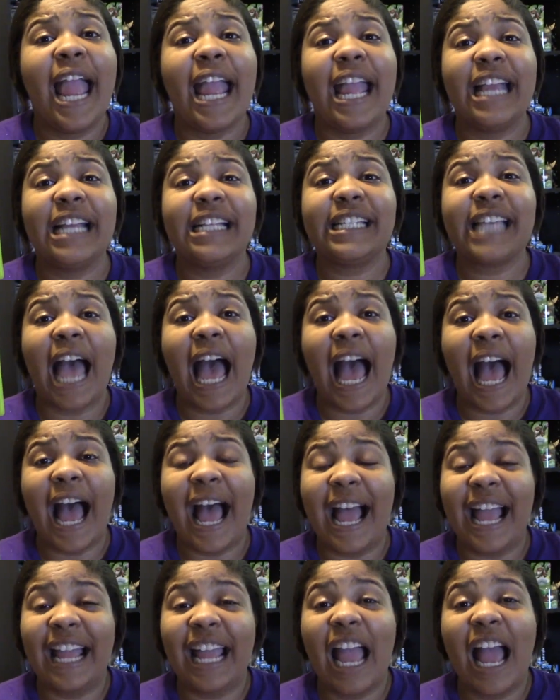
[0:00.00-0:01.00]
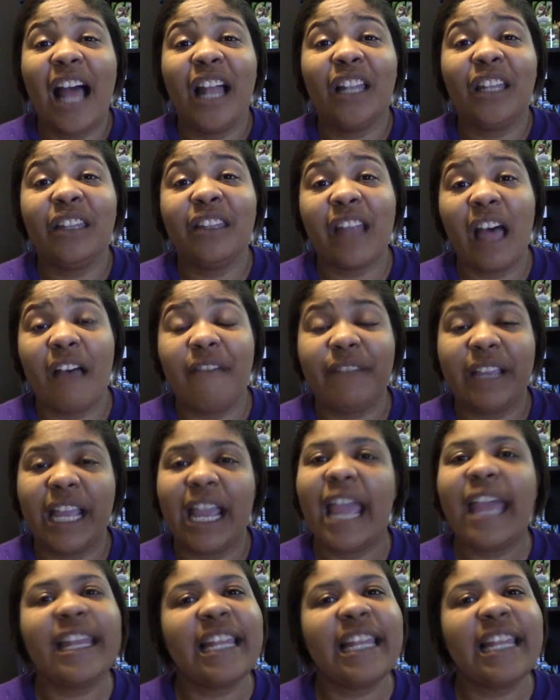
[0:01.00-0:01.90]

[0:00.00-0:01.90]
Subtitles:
And I love it.